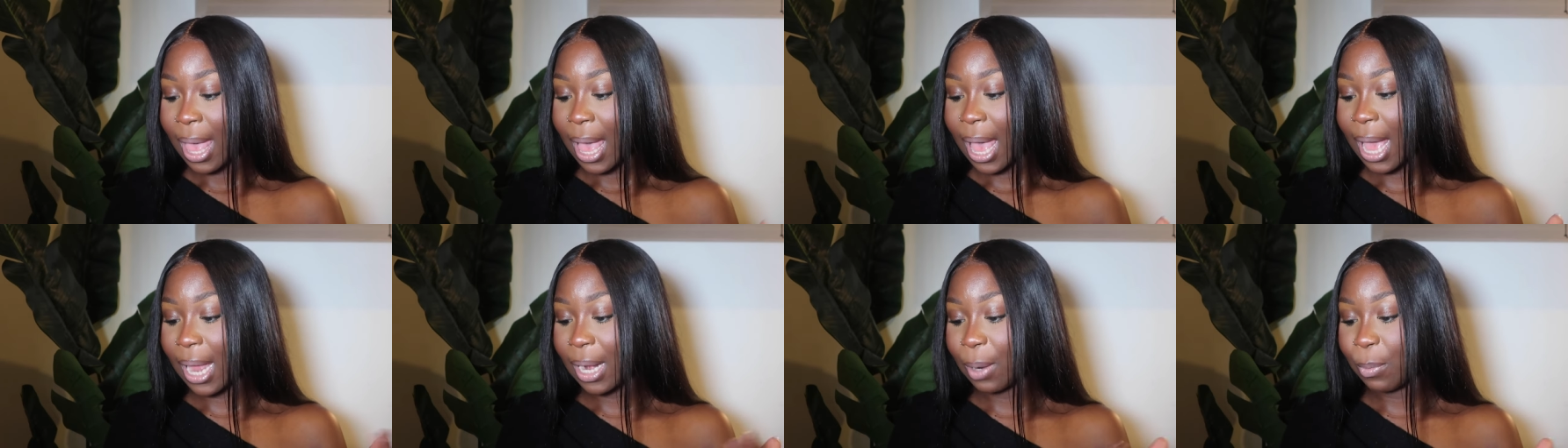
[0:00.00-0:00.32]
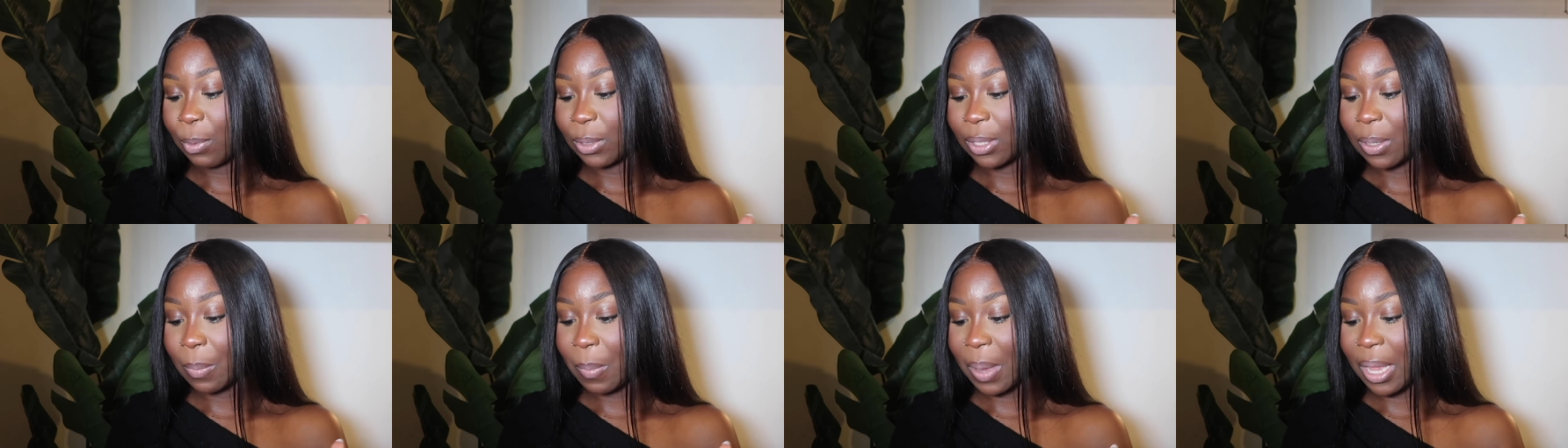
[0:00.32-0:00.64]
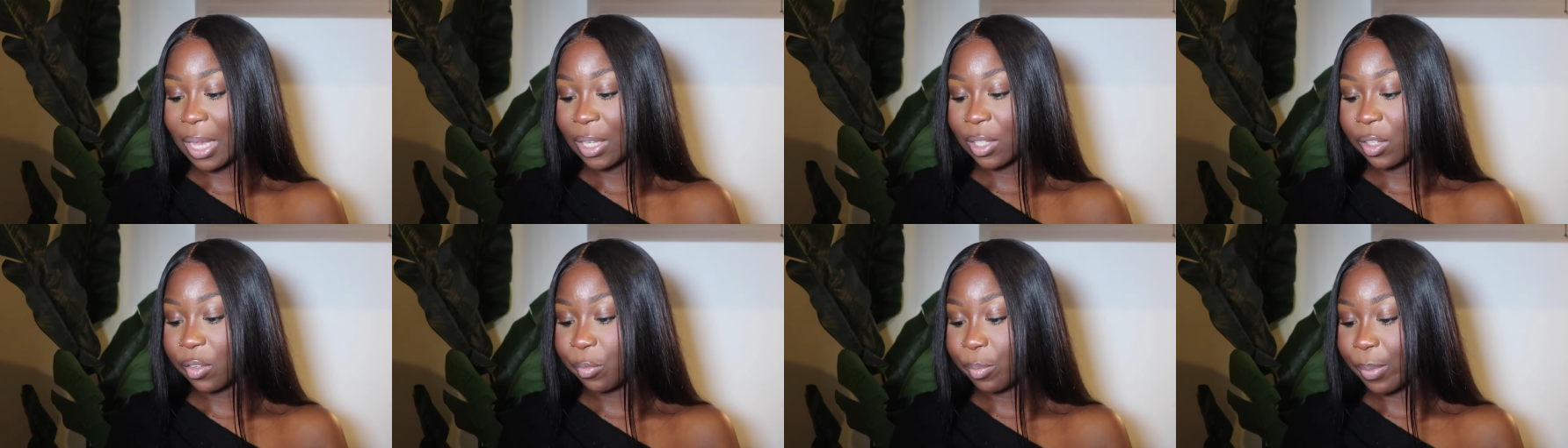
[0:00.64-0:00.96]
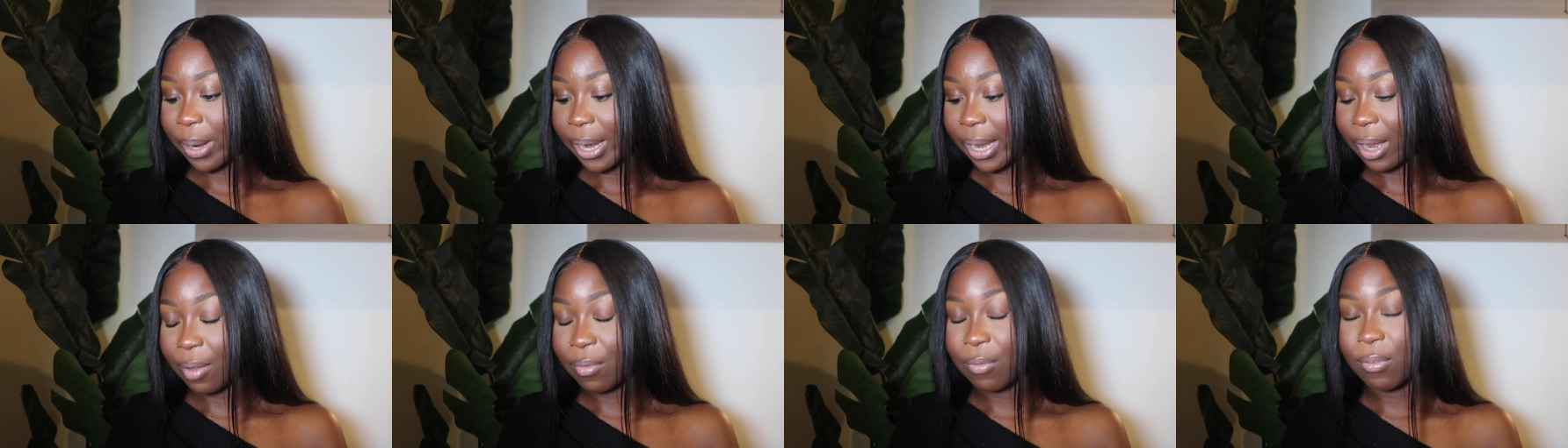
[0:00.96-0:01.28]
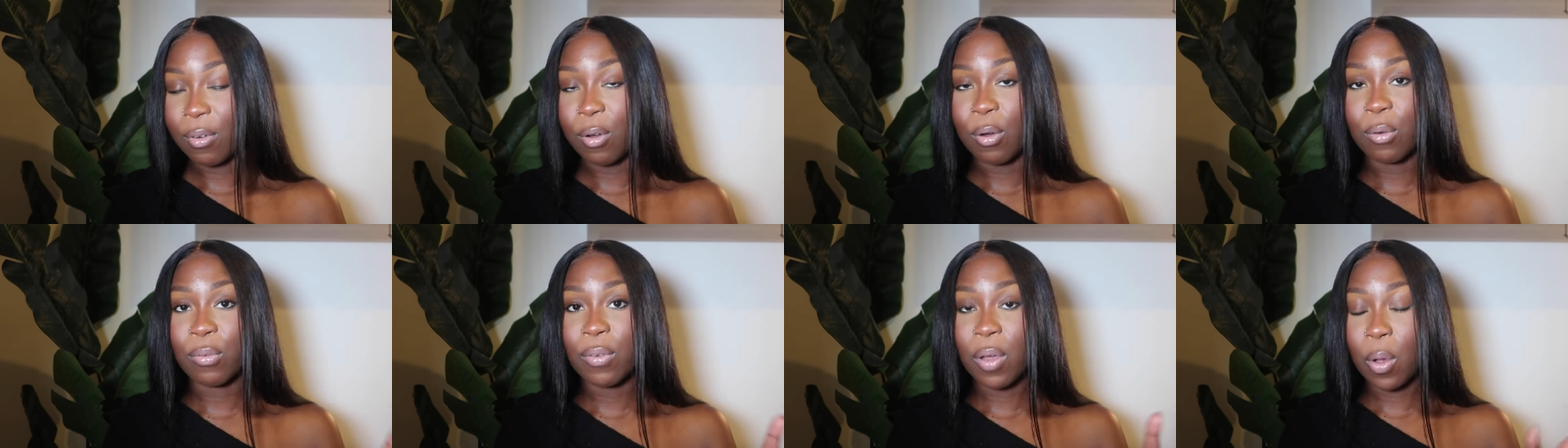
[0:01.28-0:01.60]
and it was a means of bringing
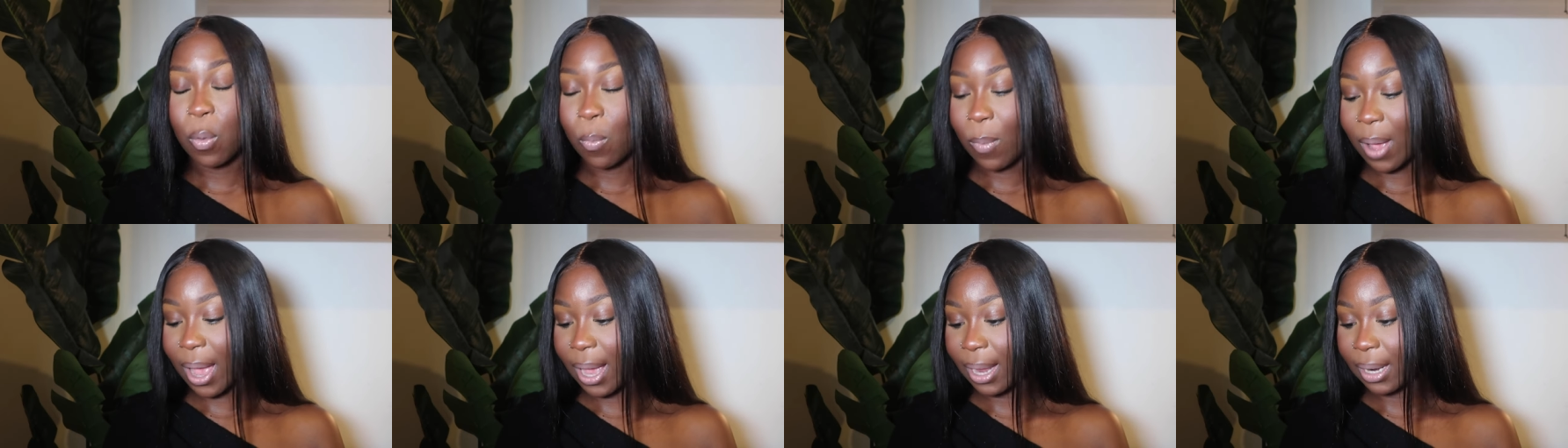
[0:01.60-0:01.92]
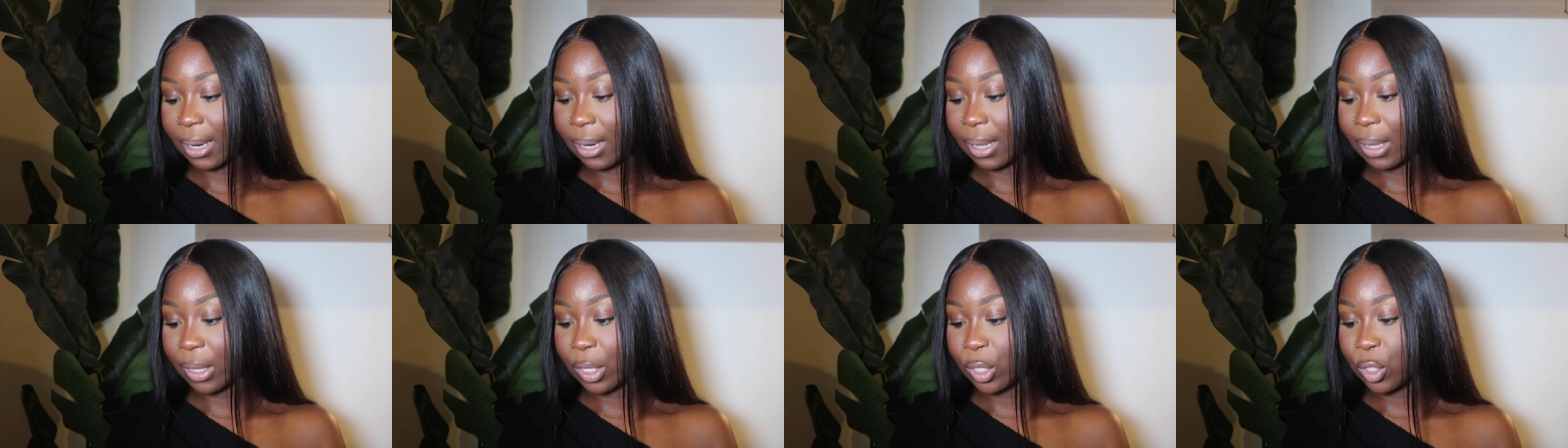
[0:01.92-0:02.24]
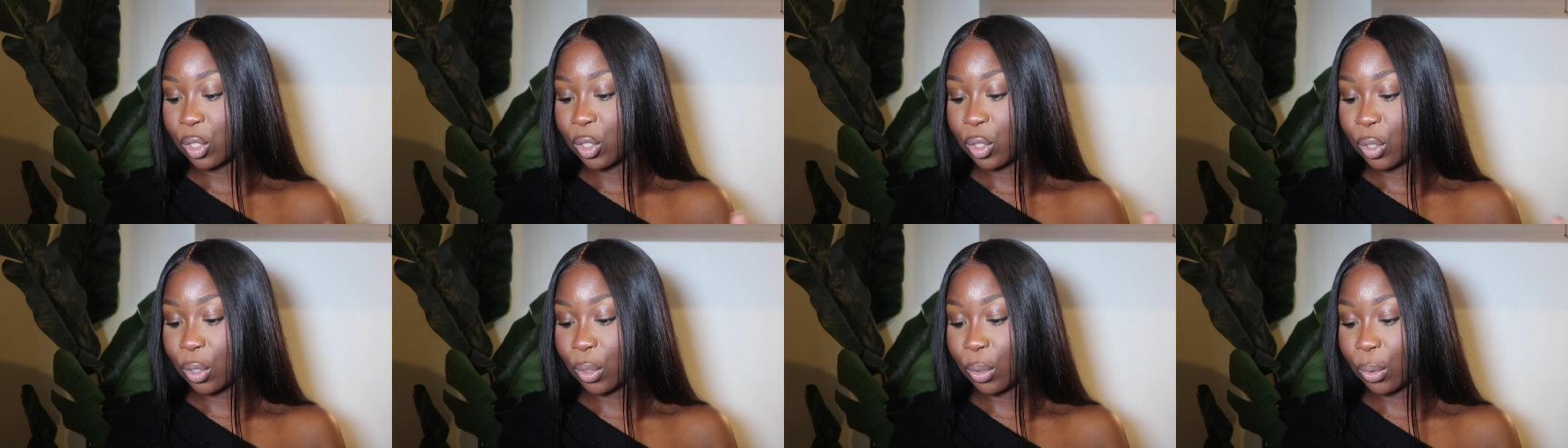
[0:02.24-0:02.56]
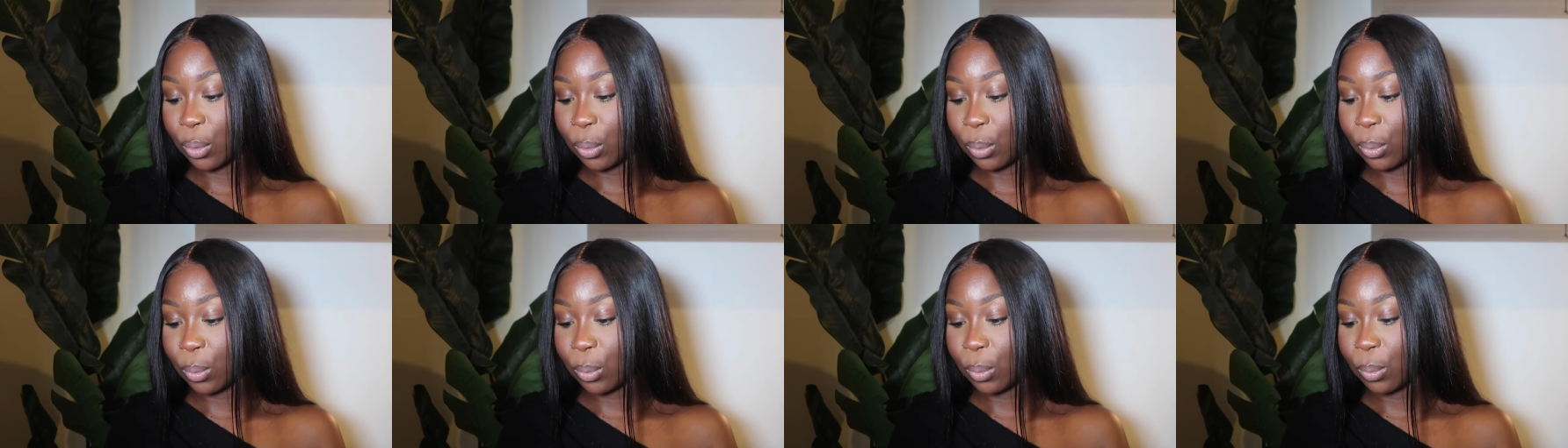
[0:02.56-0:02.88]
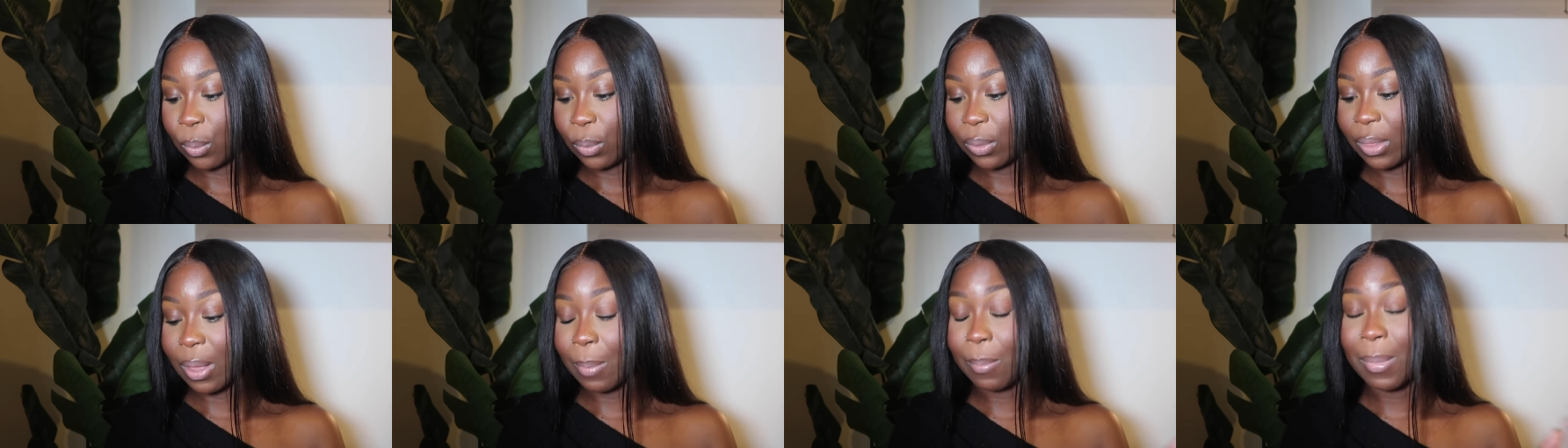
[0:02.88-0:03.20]
forth awareness
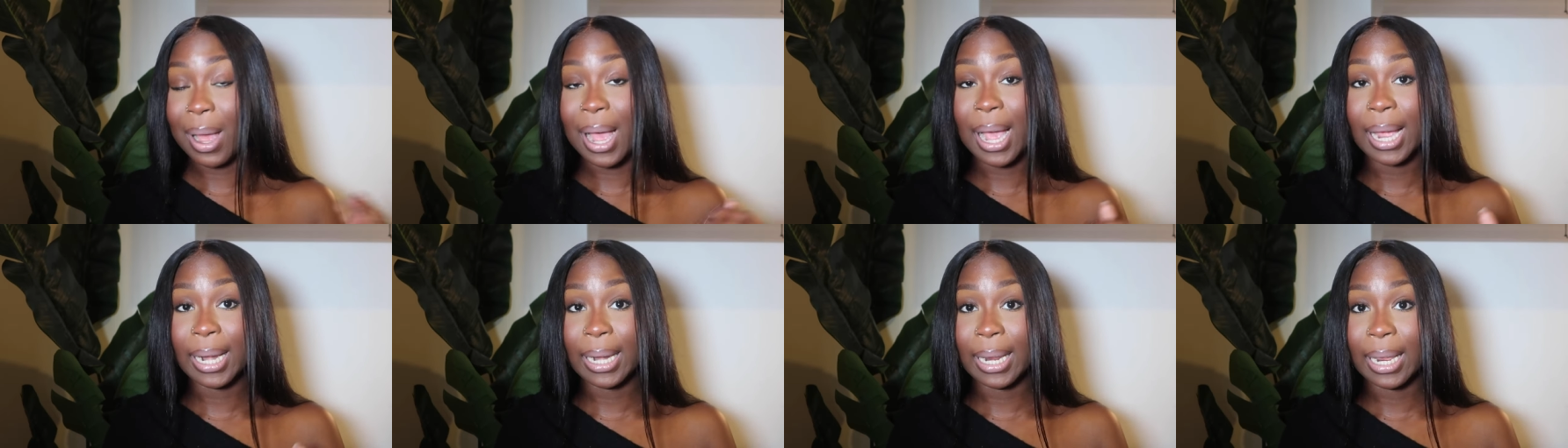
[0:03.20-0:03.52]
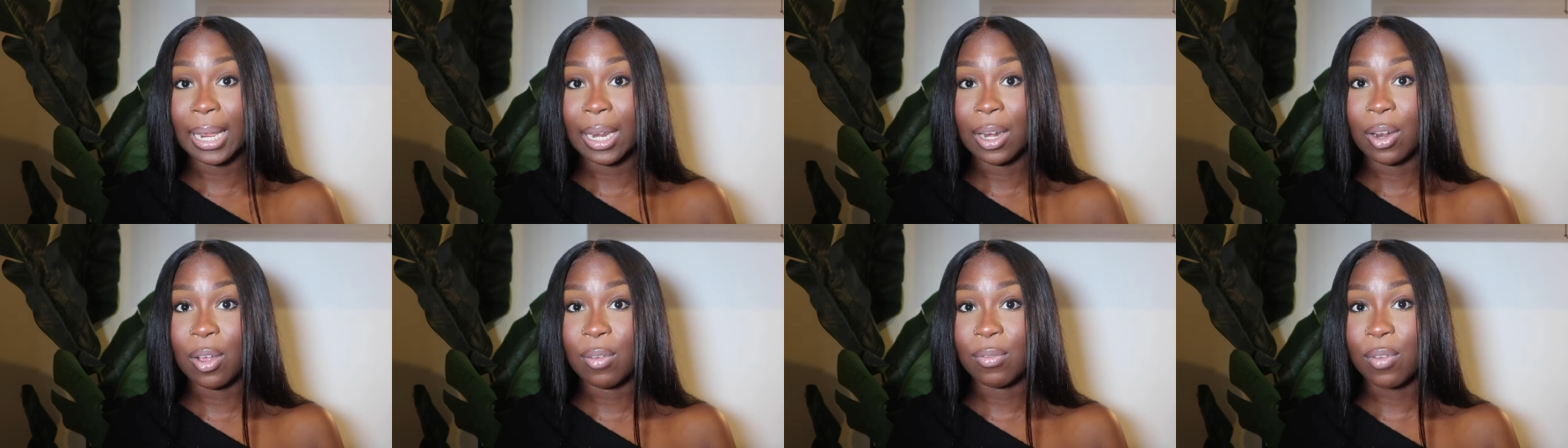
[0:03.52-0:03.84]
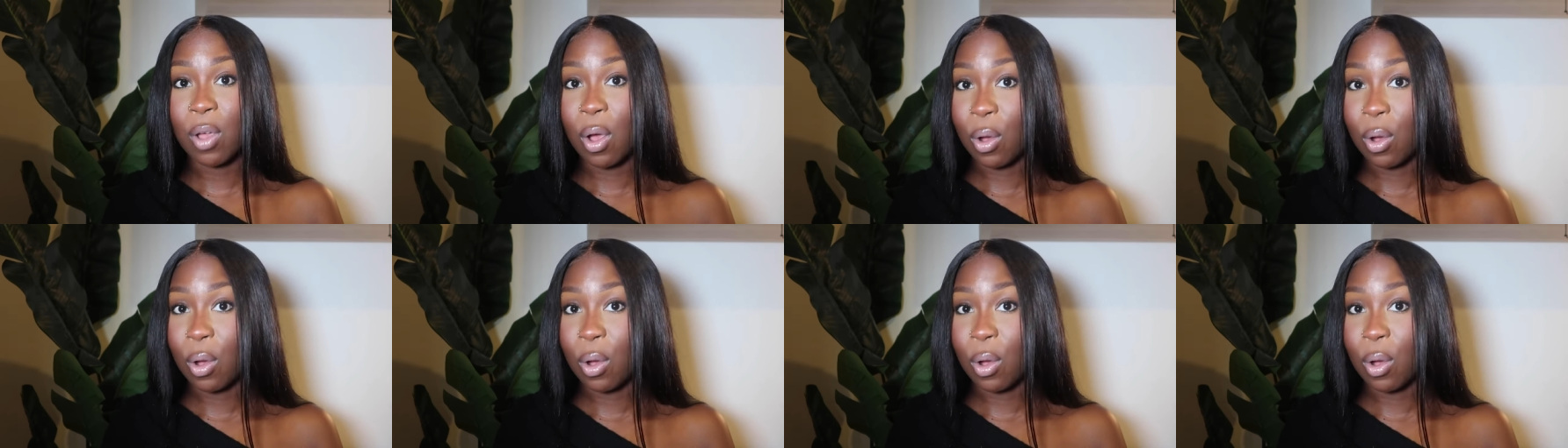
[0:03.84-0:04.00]
to the mining of